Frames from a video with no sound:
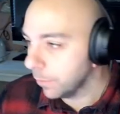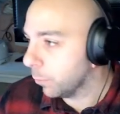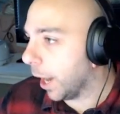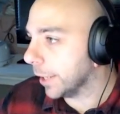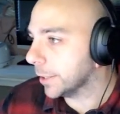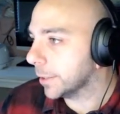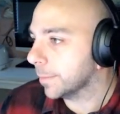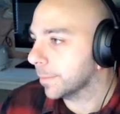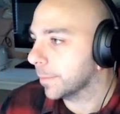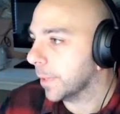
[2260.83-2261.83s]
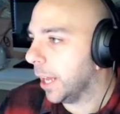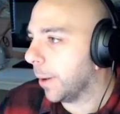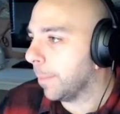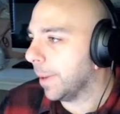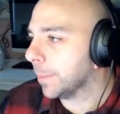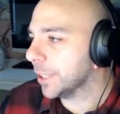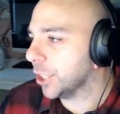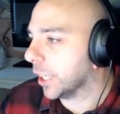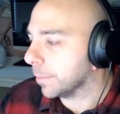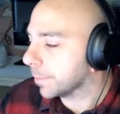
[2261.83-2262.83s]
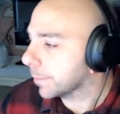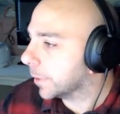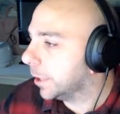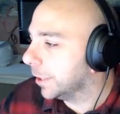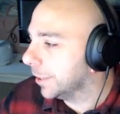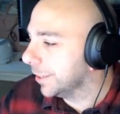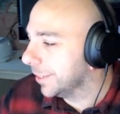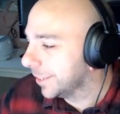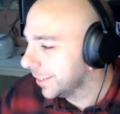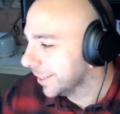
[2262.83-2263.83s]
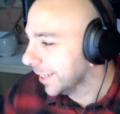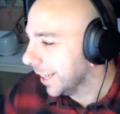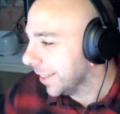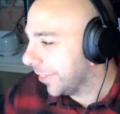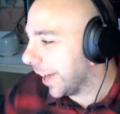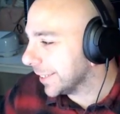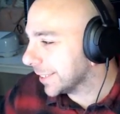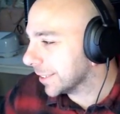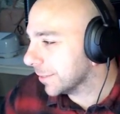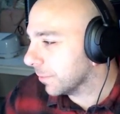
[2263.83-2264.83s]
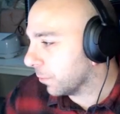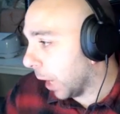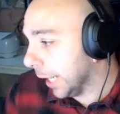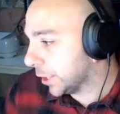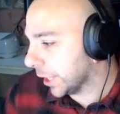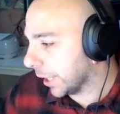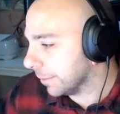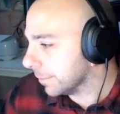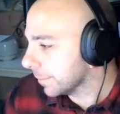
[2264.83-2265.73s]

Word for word: Right. Anyway, back to my chicken. That's fried chicken.